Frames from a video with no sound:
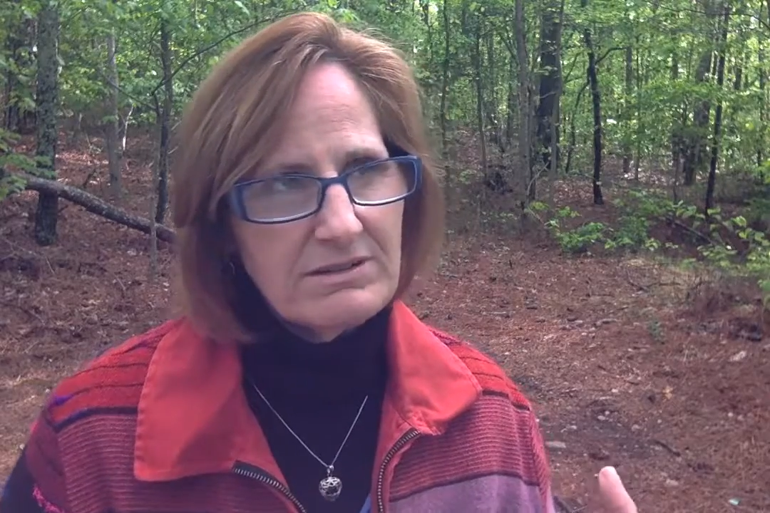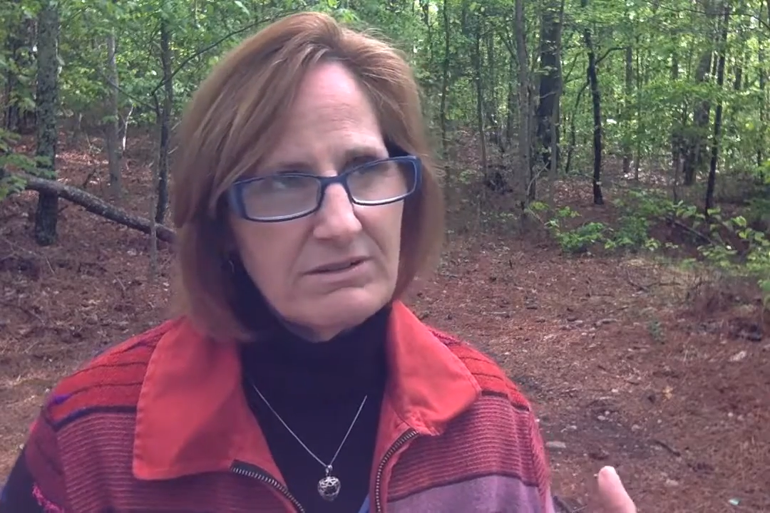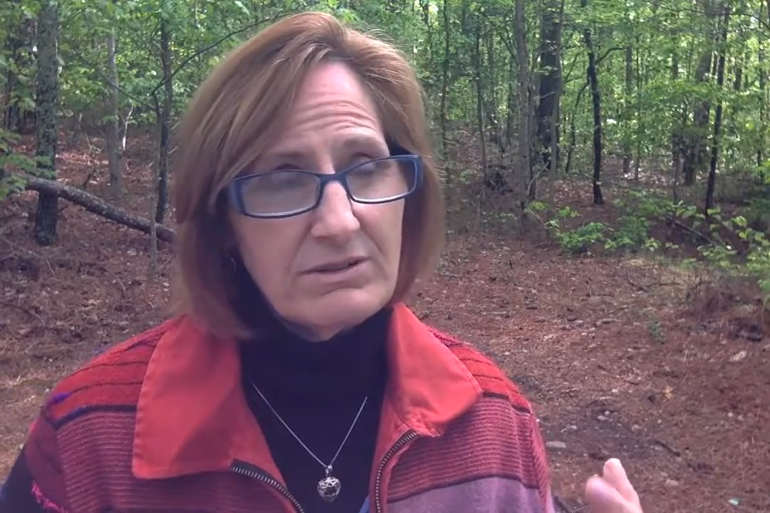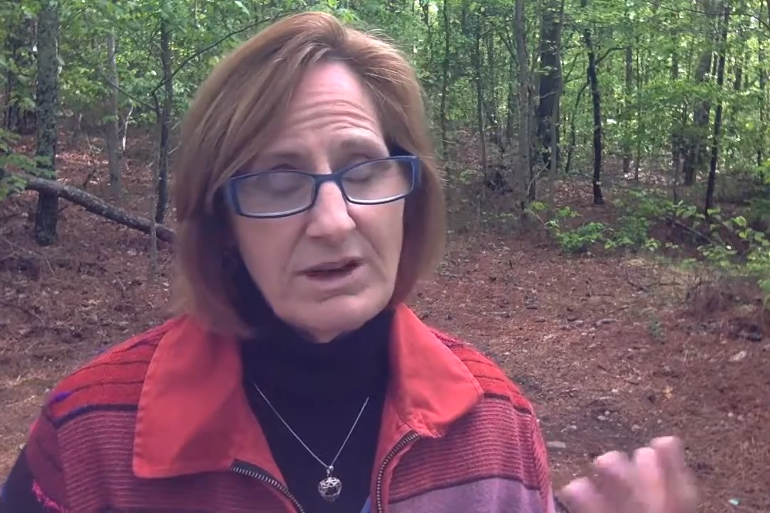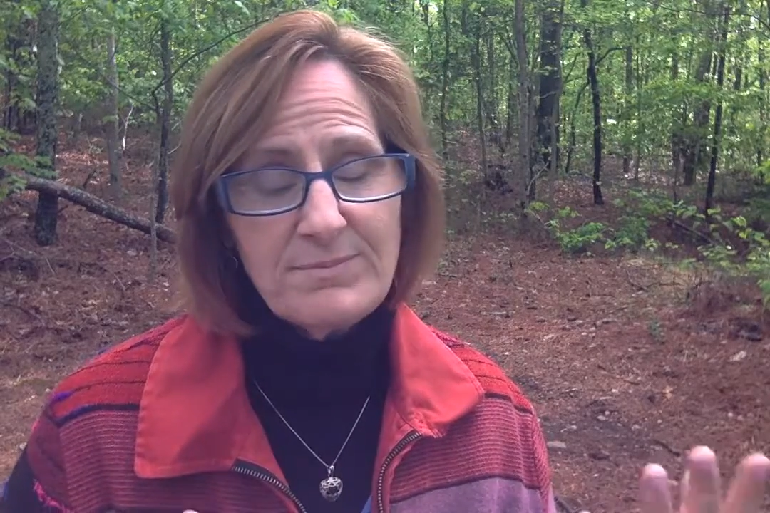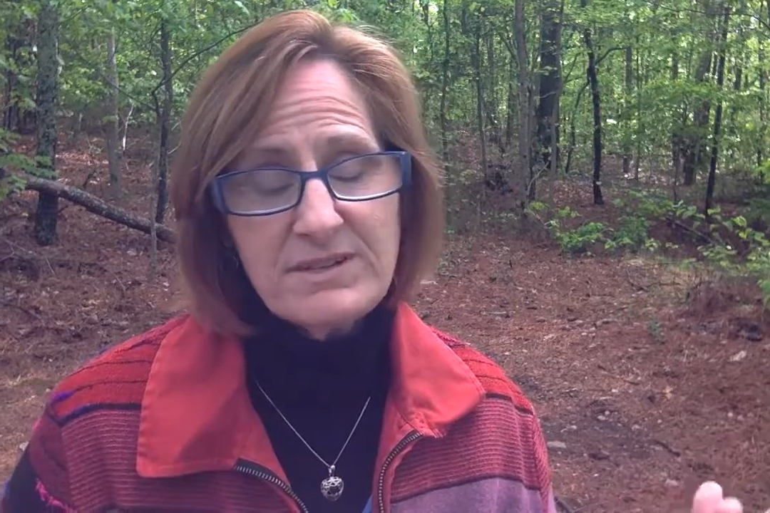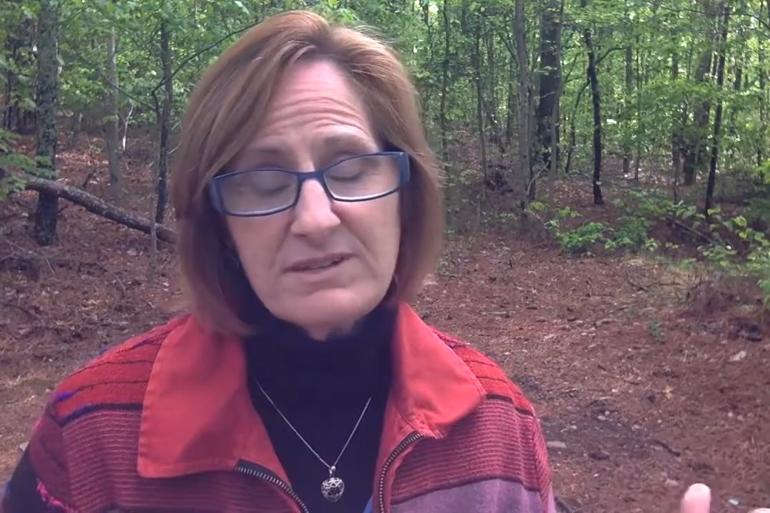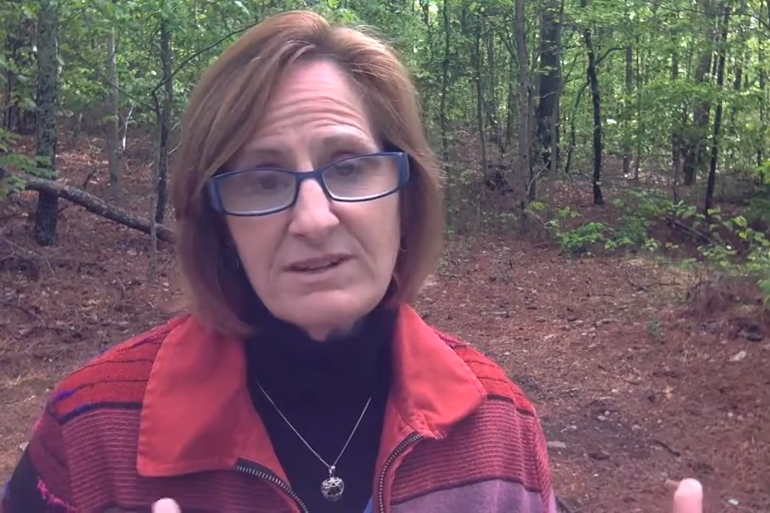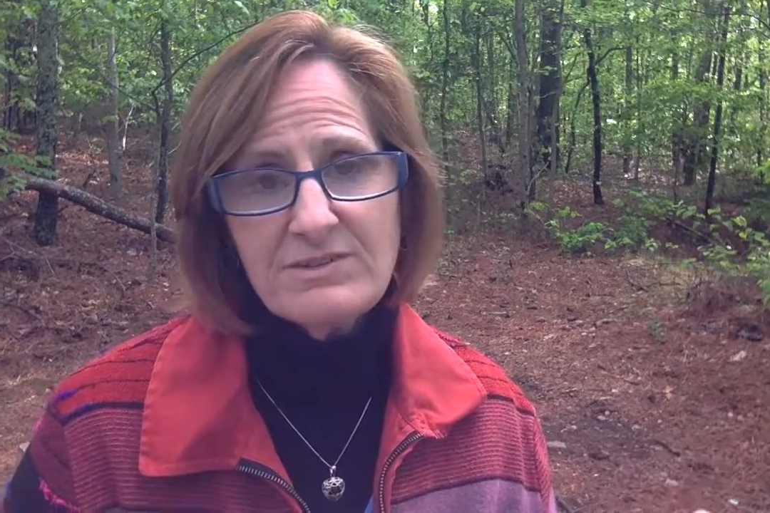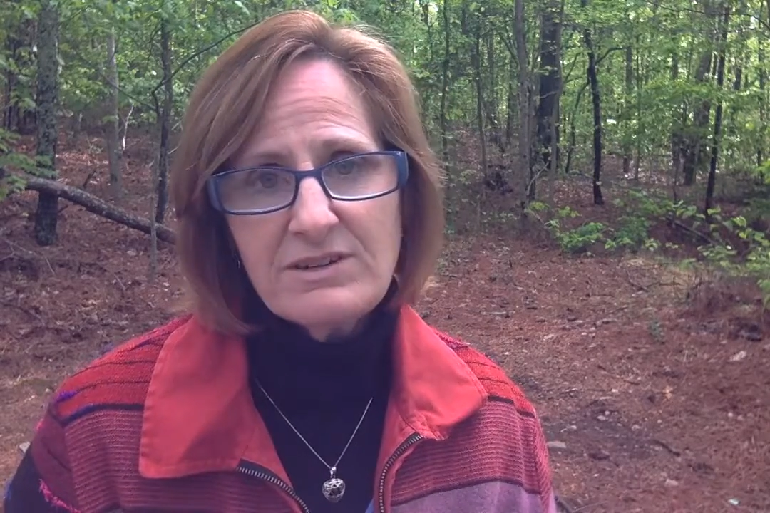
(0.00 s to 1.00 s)
the ups and
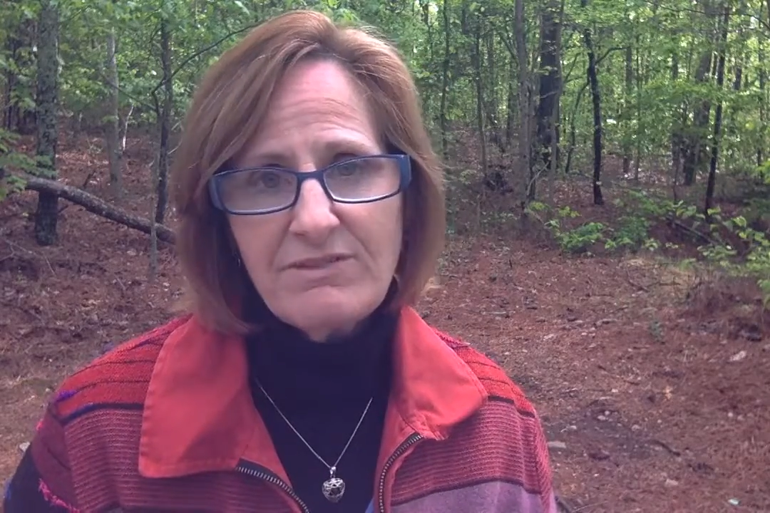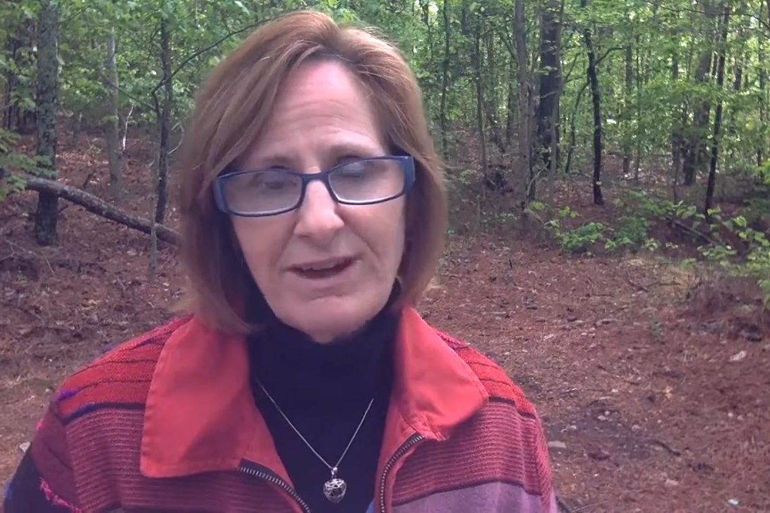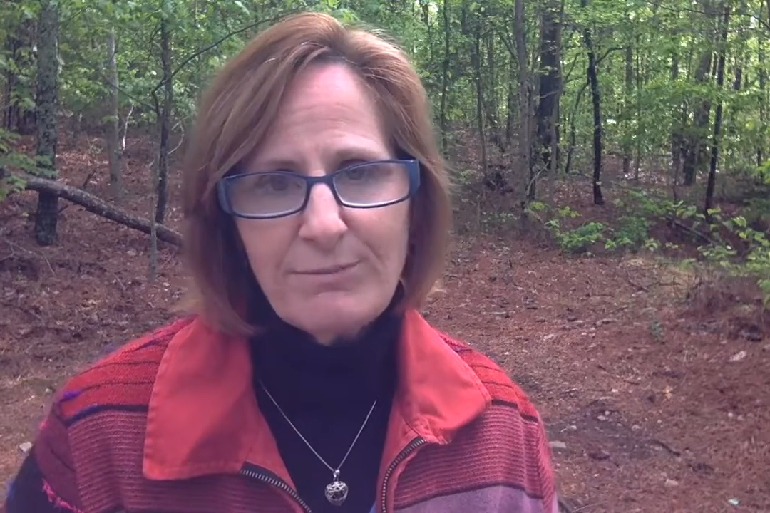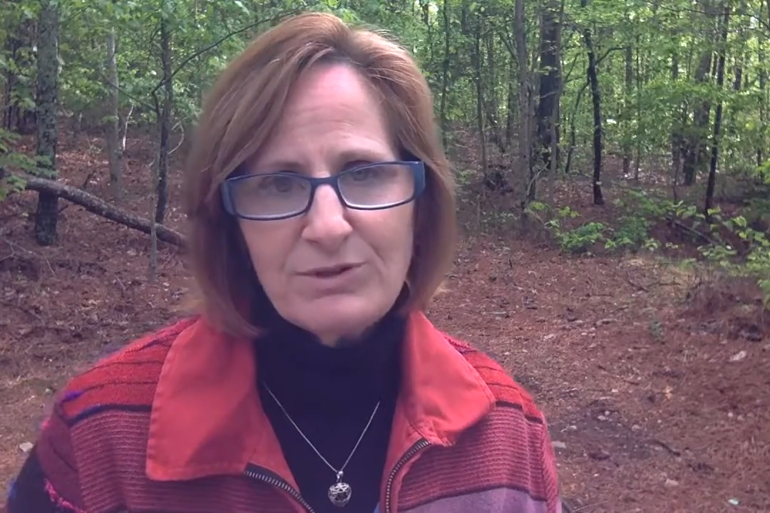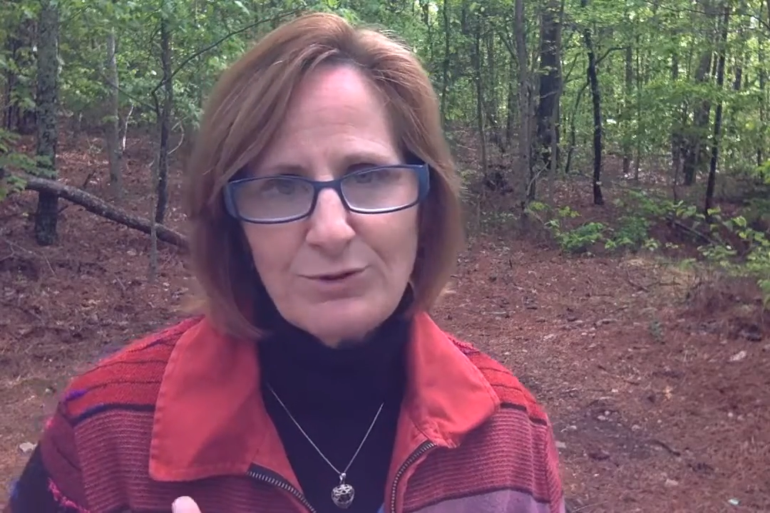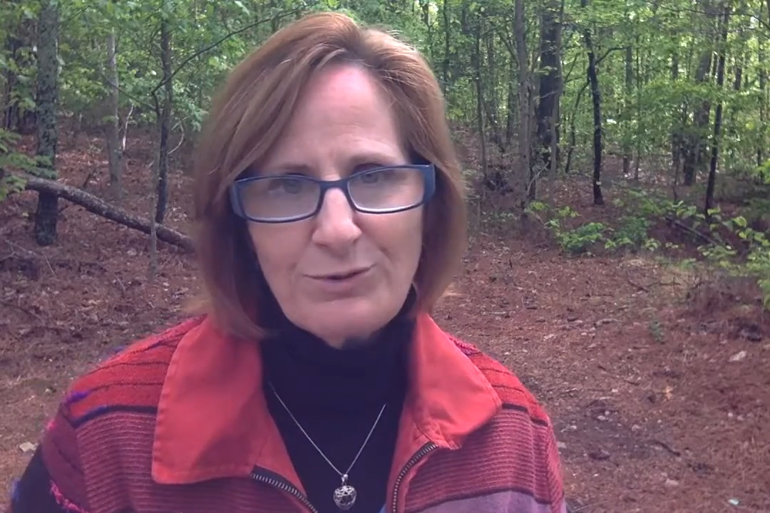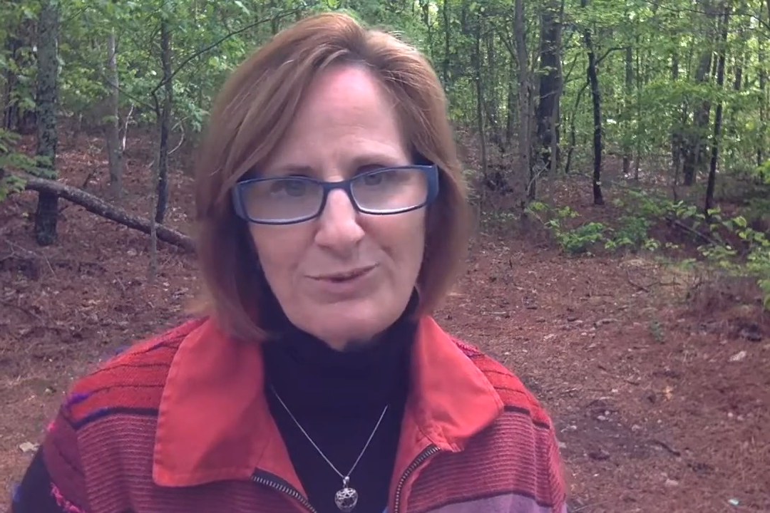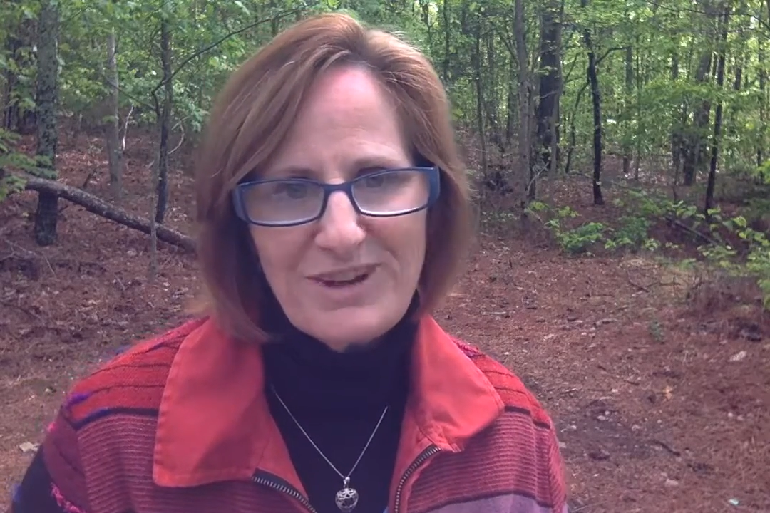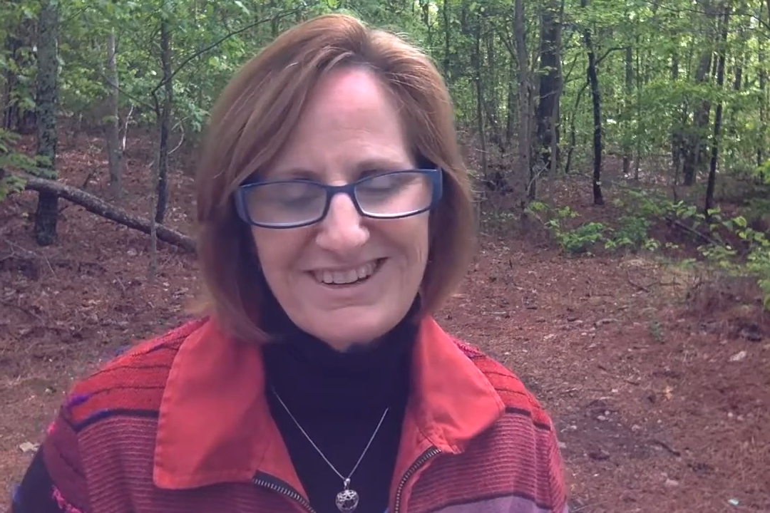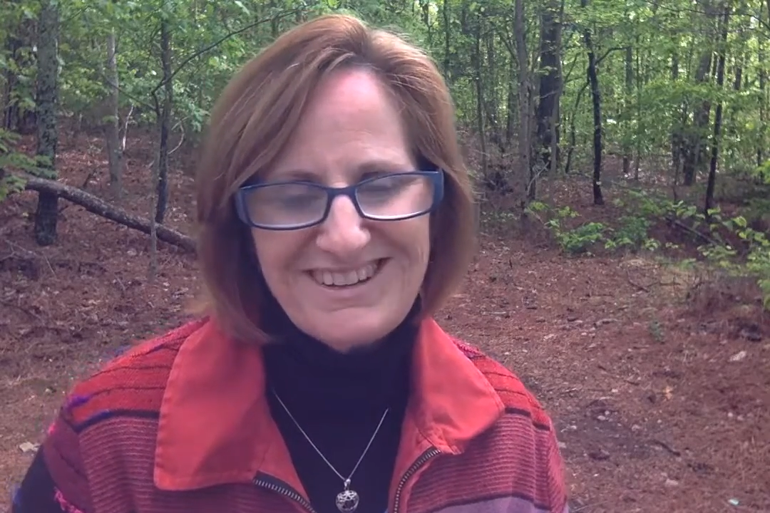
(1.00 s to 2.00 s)
downs that have happened
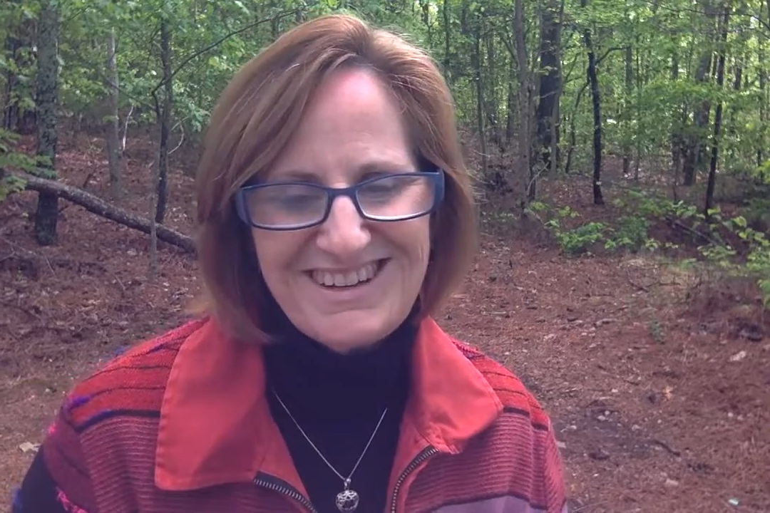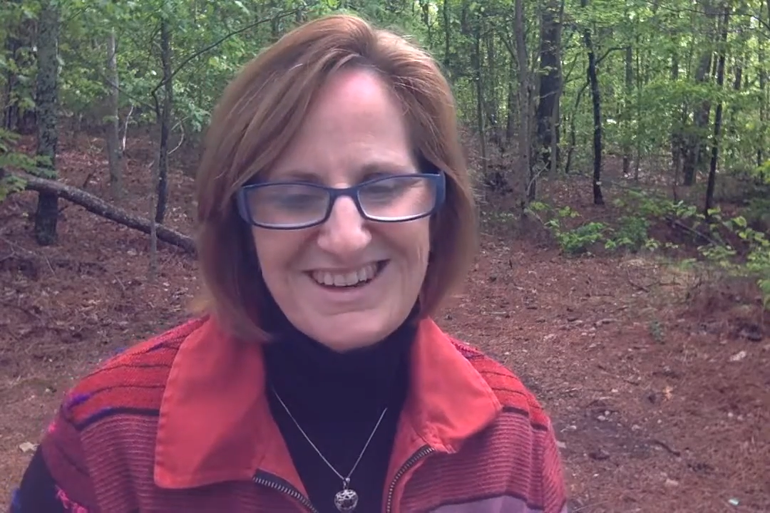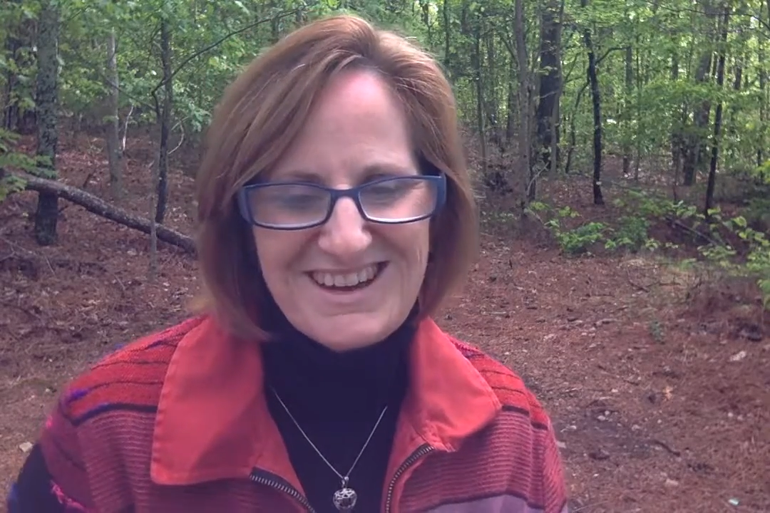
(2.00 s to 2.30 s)
already,